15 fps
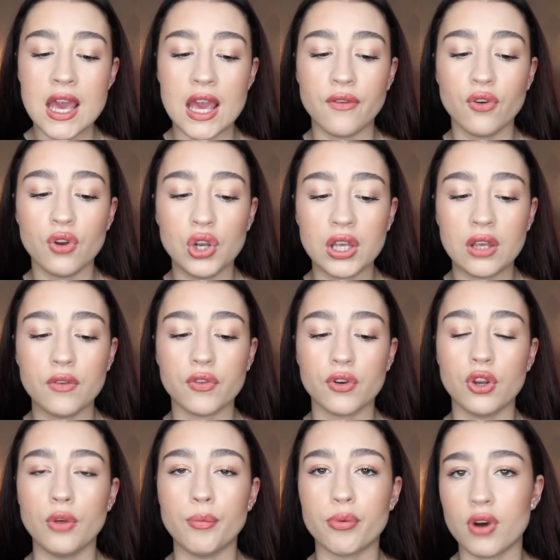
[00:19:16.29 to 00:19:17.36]
If you're looking for
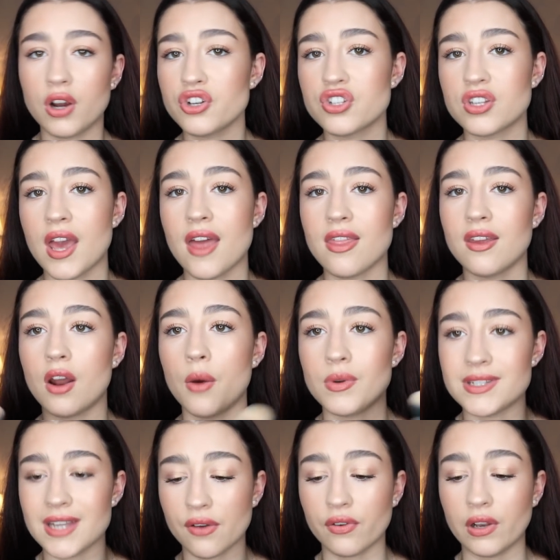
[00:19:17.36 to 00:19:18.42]
a new brush set, then I
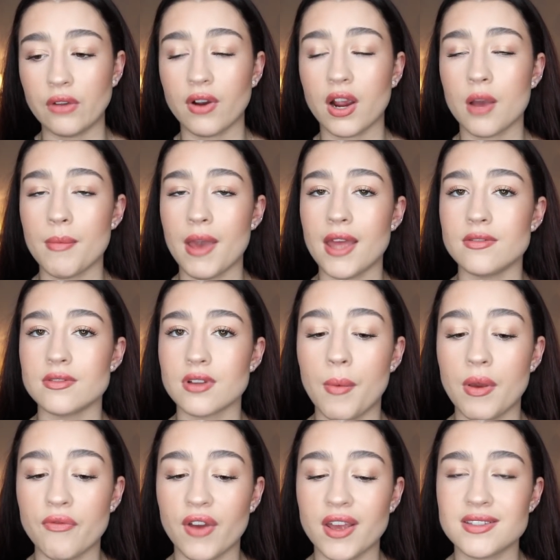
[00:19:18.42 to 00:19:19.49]
would definitely recommend
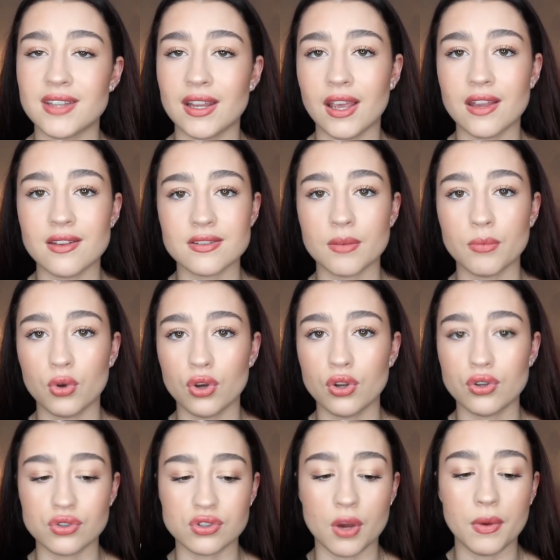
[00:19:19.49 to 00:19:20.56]
investing in some
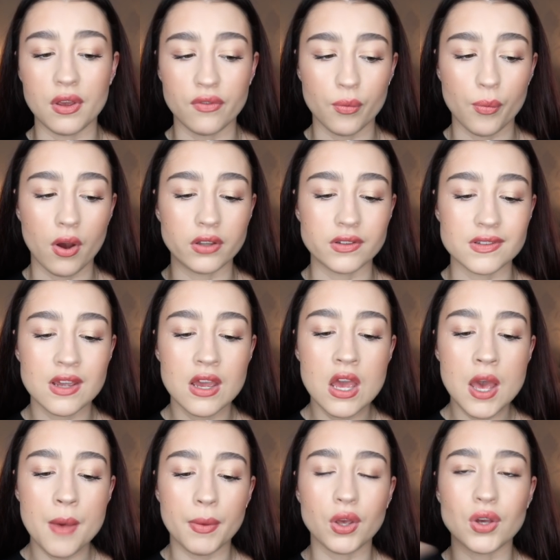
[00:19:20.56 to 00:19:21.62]
good Zoeva ones
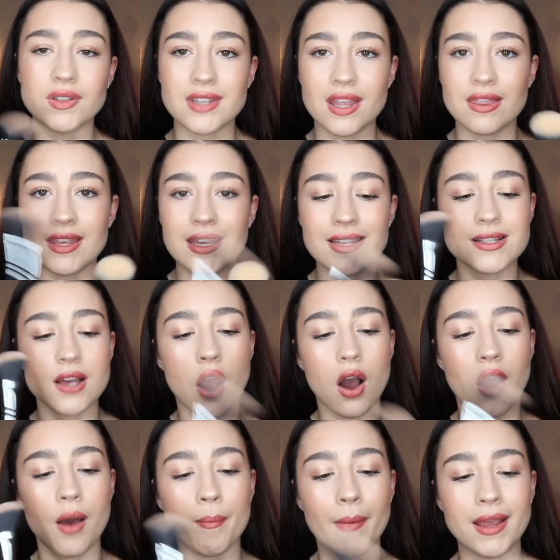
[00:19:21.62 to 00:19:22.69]
because these
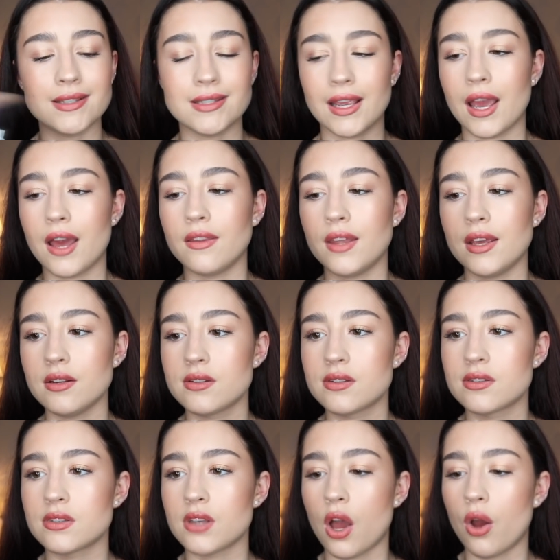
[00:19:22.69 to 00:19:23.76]
are amazing and they're
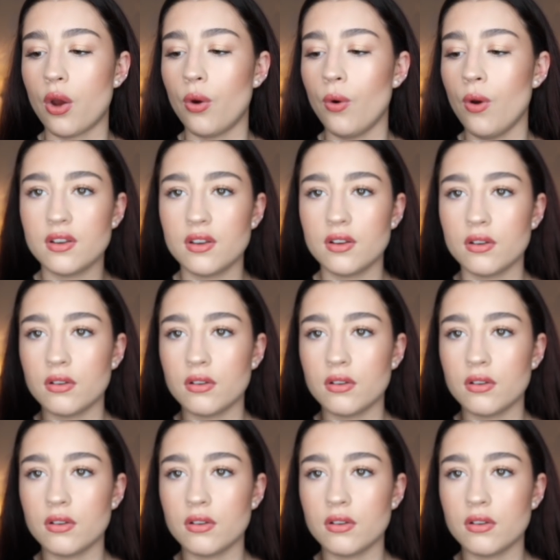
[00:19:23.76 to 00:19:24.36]
so